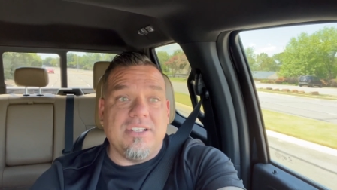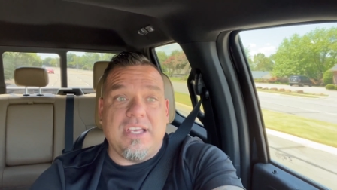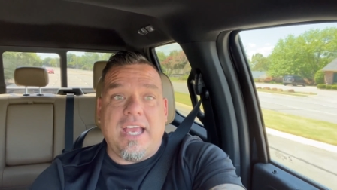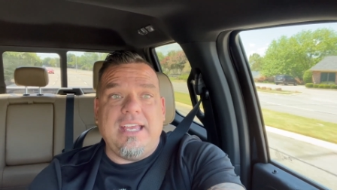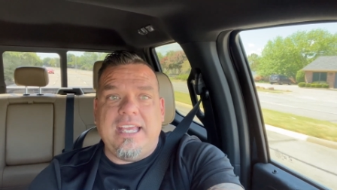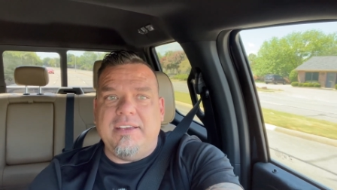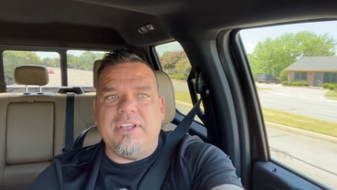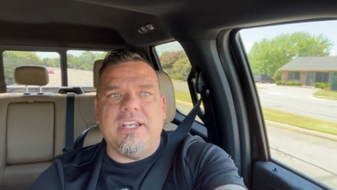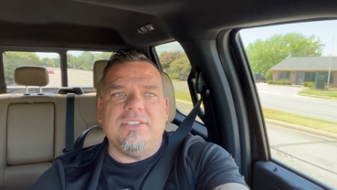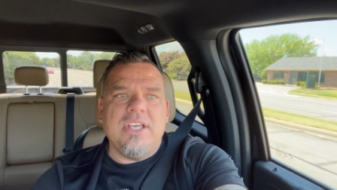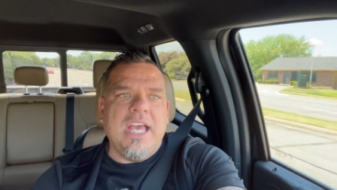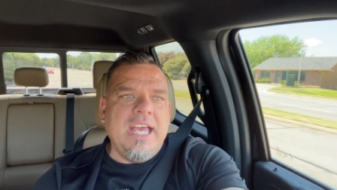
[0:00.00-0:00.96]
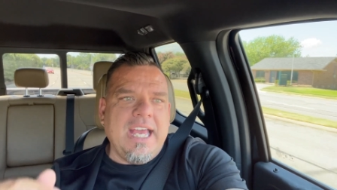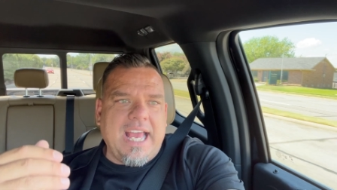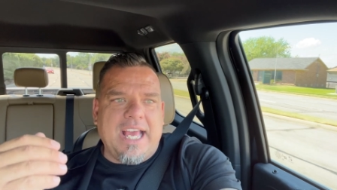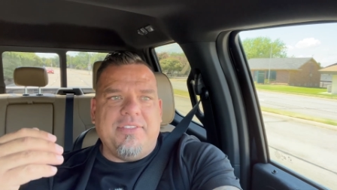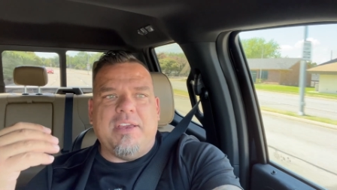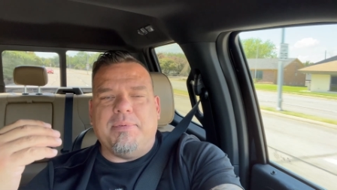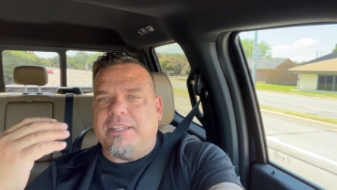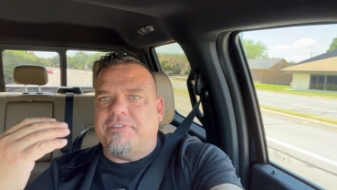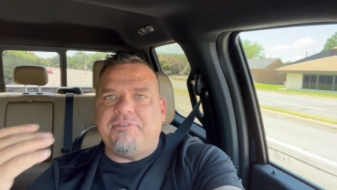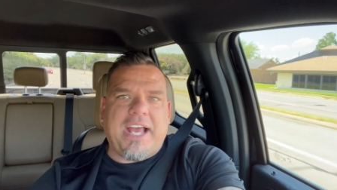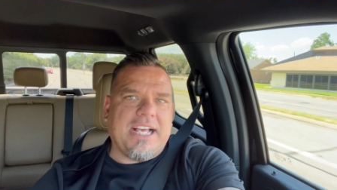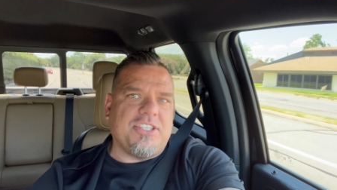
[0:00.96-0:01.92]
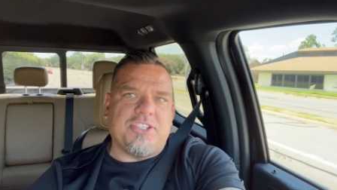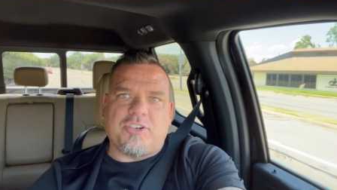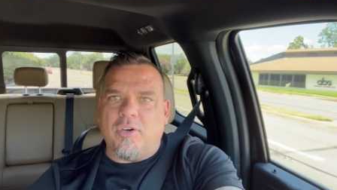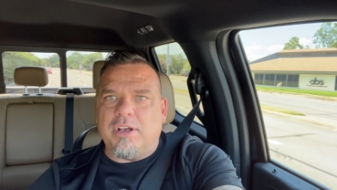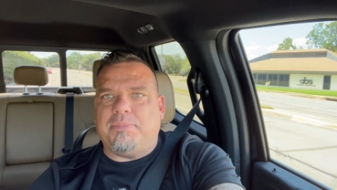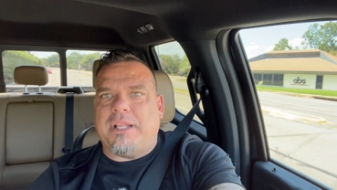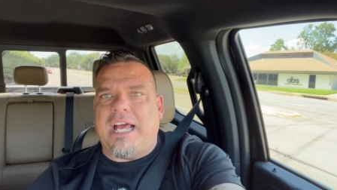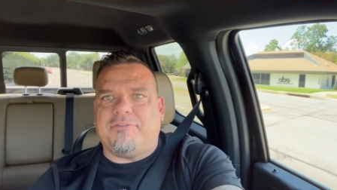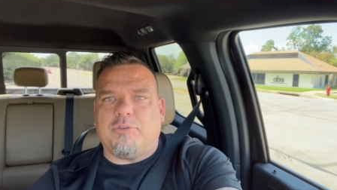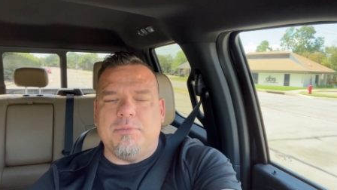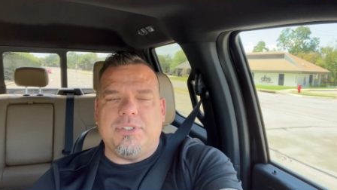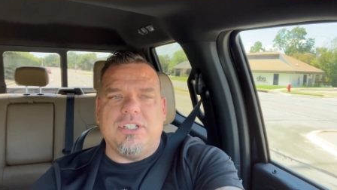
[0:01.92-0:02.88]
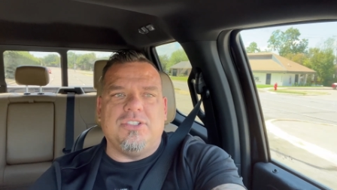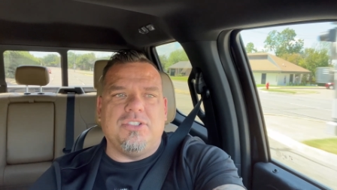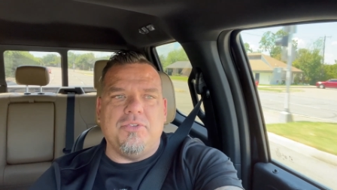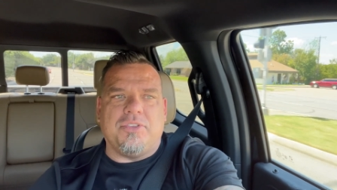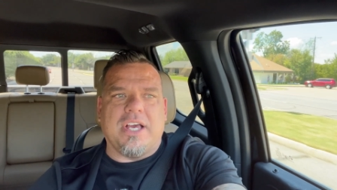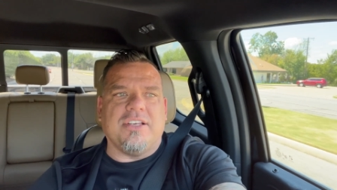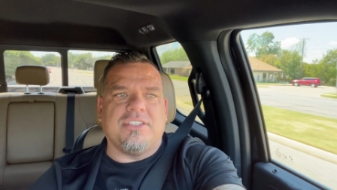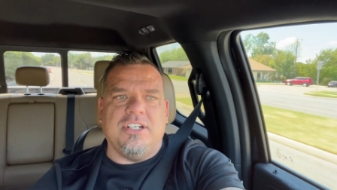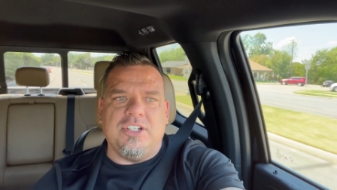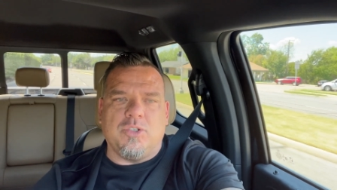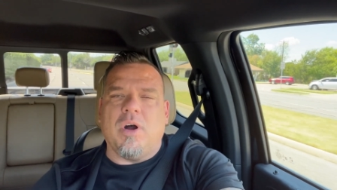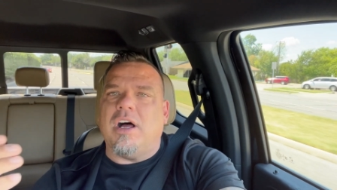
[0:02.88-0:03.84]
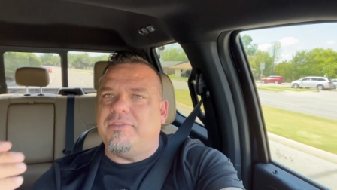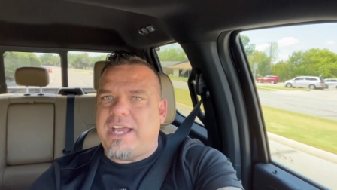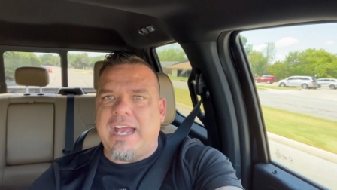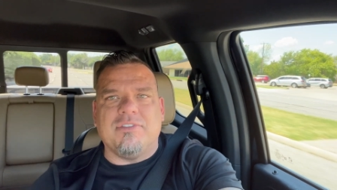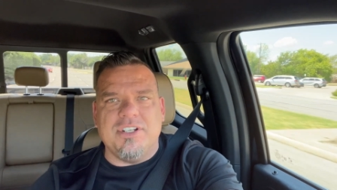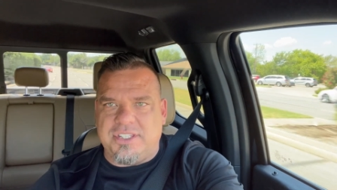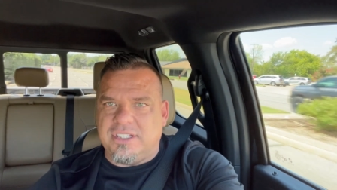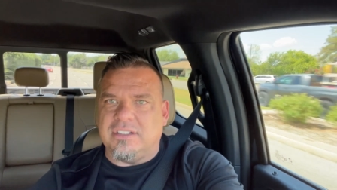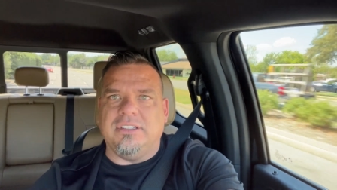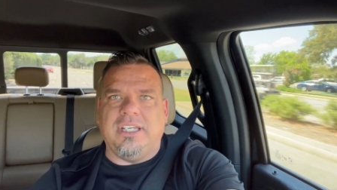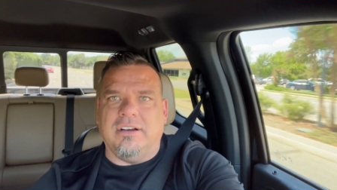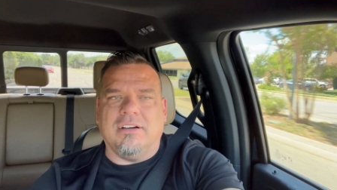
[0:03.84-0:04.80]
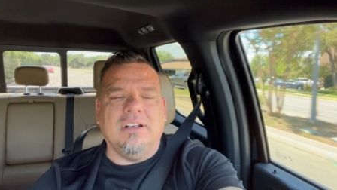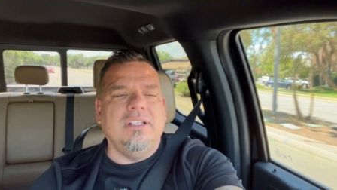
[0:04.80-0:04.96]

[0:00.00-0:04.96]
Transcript: Eh, even as they've been the fastest growing platform since 2012, every single year.